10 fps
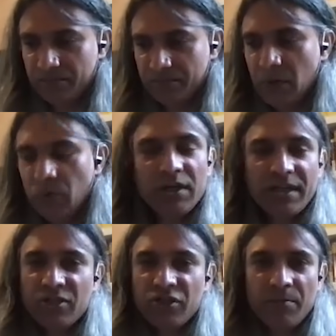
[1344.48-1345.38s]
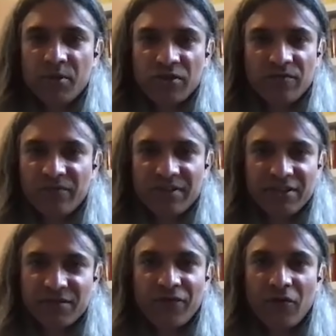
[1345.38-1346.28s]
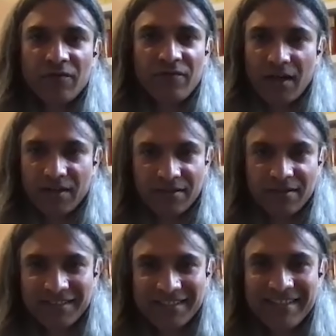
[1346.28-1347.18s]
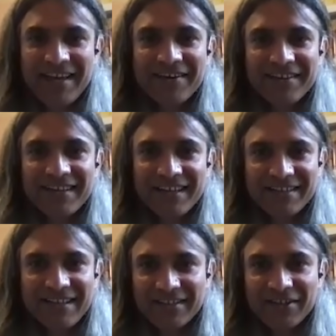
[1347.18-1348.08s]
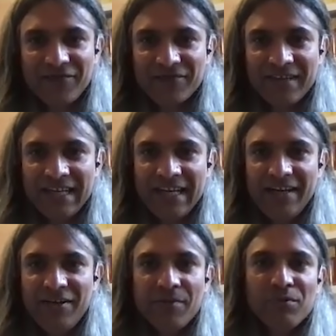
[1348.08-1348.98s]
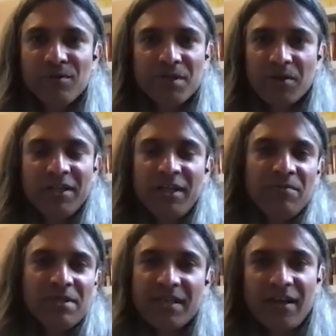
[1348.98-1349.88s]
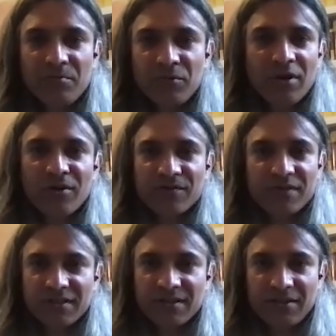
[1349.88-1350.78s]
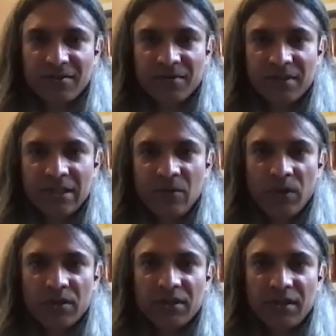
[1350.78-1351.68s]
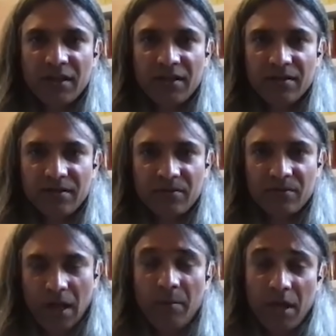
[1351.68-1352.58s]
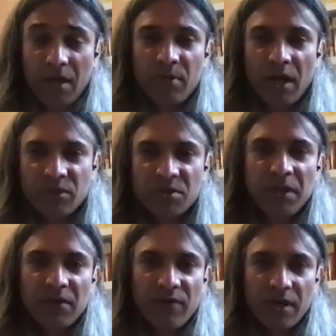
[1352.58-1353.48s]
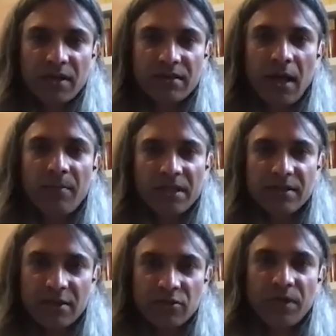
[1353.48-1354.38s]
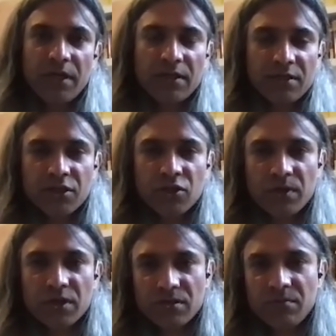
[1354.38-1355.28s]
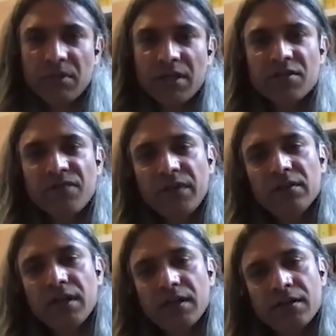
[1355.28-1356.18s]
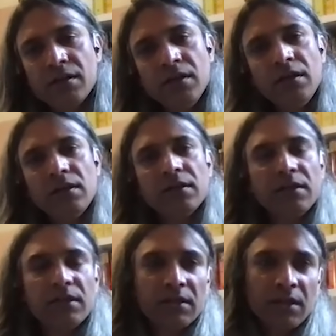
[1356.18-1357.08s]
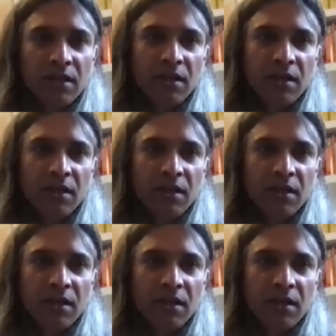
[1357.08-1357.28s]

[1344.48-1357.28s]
the World Test Championship will just fall flat there and then. That if India pulls out, India will say, I'll pull out of this now. Whether they, I'm just being I'm exaggerating the situation, but I just feel that clearly,